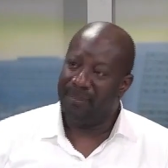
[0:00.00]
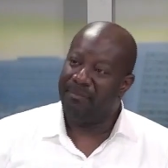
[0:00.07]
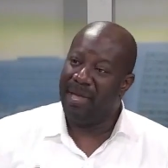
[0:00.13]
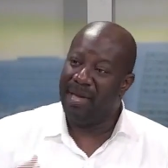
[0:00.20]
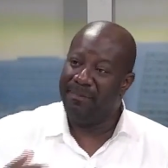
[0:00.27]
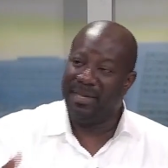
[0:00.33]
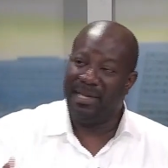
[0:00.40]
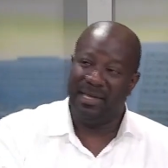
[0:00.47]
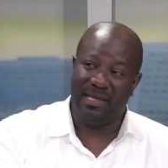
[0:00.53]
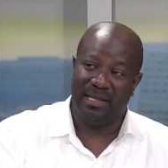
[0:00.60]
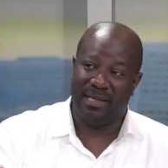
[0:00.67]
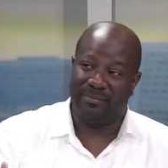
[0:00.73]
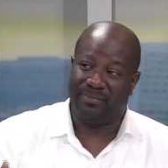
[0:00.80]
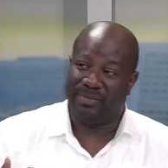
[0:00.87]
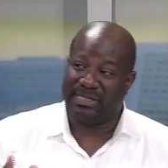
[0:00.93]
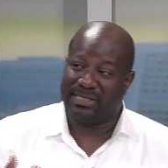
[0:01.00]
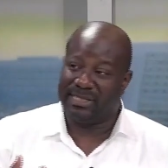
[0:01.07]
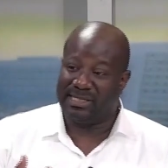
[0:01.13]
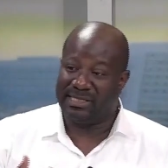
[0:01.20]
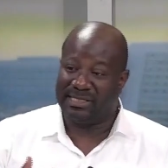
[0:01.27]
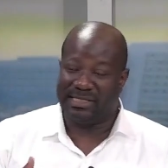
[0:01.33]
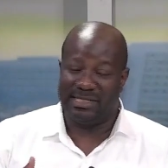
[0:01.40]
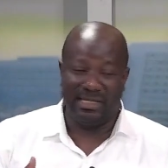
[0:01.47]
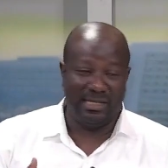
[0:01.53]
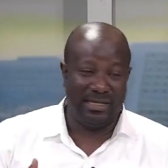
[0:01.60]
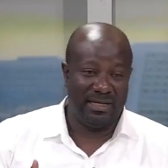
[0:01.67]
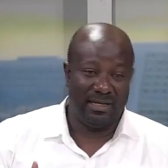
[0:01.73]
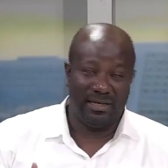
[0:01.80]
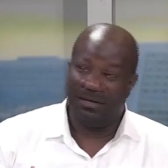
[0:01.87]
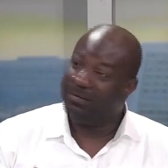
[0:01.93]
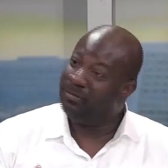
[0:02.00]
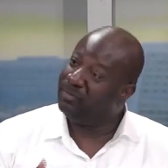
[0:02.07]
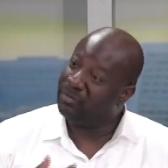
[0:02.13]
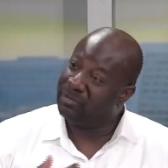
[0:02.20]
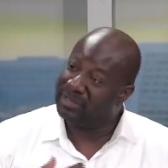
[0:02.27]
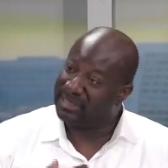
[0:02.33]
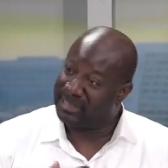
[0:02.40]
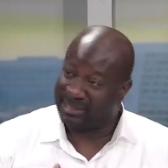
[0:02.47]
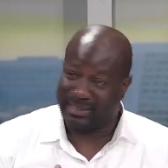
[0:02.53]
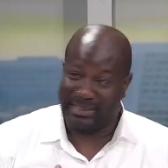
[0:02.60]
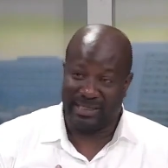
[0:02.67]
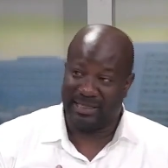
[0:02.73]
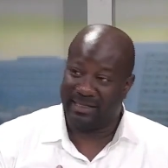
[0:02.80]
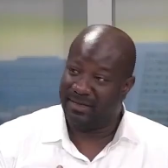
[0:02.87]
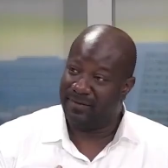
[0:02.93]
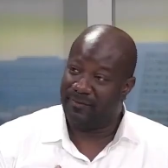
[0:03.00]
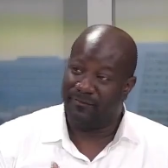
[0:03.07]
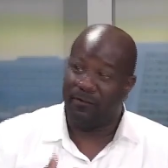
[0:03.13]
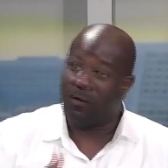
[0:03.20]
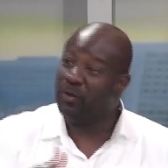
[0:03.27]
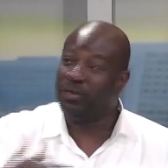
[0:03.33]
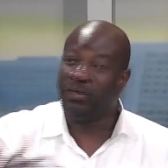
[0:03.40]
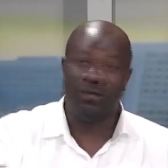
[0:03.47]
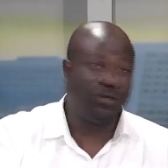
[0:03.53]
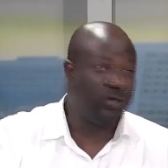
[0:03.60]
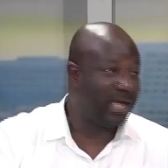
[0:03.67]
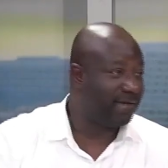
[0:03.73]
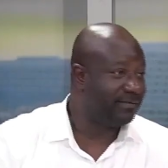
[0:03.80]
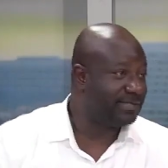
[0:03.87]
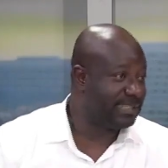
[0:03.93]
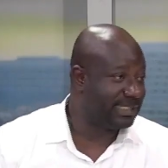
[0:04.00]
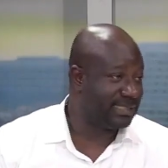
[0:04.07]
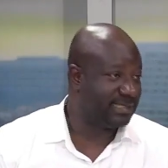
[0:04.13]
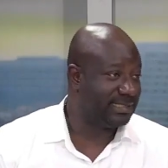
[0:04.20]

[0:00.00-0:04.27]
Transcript: Maybe the presidency brought 3. For all you know, you have 6.